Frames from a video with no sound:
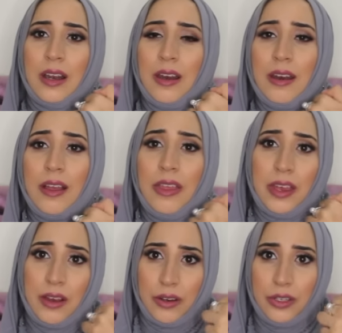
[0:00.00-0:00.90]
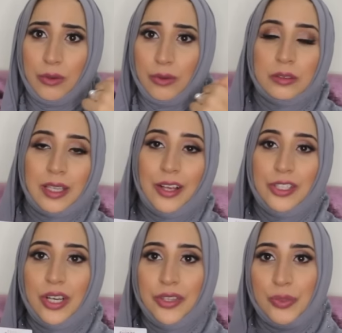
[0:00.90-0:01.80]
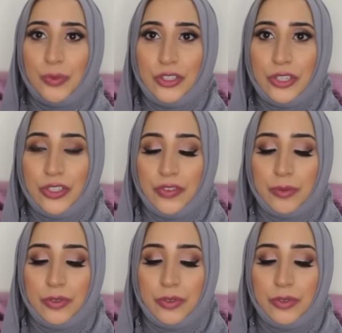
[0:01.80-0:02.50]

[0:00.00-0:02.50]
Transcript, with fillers: nothing on you i also got this moisturizer from